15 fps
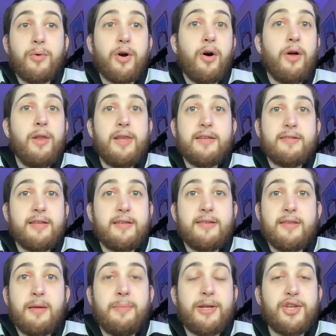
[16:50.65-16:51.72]
We're all listening
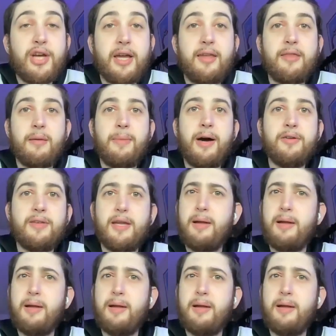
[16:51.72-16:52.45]
to them and checking them out."